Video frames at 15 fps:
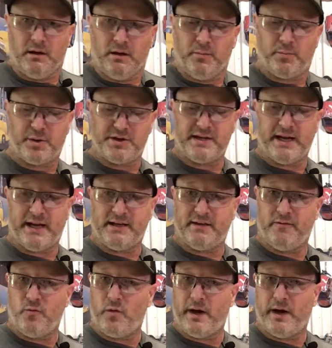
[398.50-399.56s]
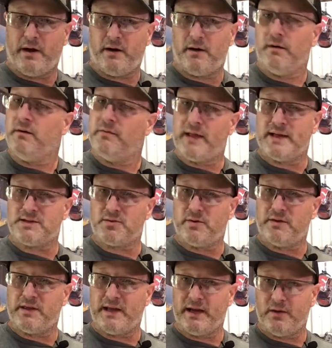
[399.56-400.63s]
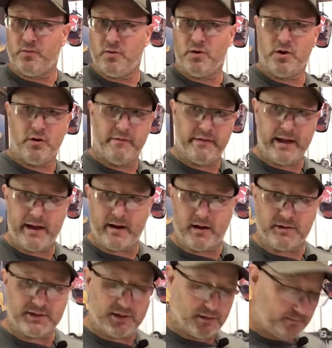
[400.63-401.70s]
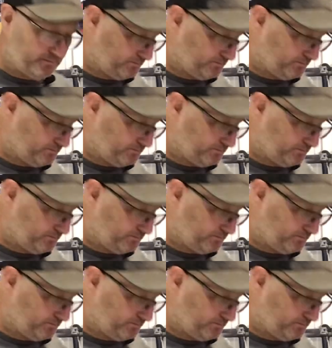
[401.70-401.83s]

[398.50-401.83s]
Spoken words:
protective wear, that sort of thing, and we'll go over that also.